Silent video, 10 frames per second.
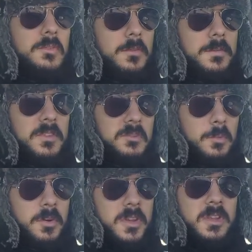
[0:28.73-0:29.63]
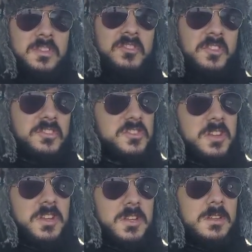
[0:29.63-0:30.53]
So for this morning, it's just
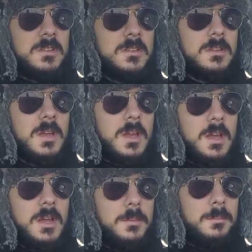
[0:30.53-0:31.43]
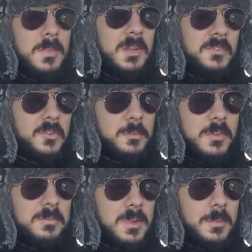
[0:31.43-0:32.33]
shinny. And it's a
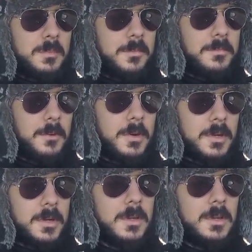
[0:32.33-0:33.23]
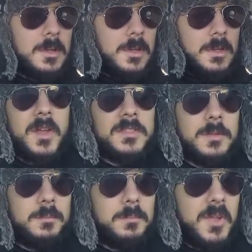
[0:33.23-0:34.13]
group I've played with before. It's not
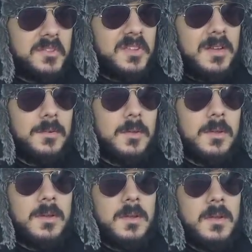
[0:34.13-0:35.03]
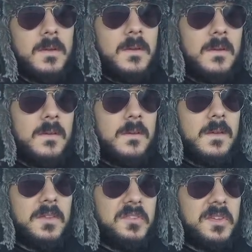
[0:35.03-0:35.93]
the best level.
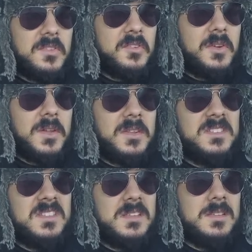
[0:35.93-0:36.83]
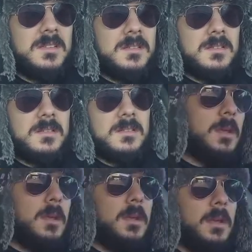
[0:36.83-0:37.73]
I'd say it's around a D.
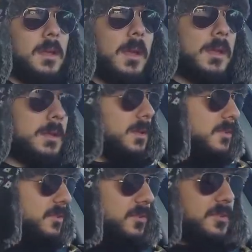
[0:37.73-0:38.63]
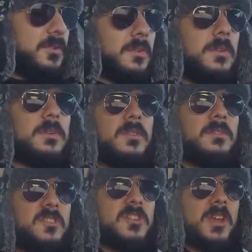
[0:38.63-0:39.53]
Hey, it's
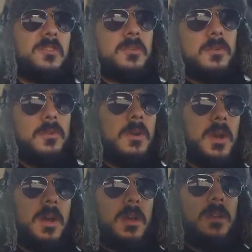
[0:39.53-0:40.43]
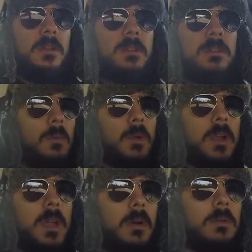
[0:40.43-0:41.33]
a chance to
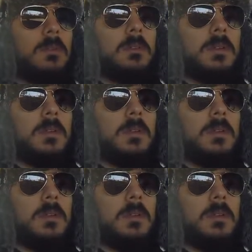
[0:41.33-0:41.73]
work out,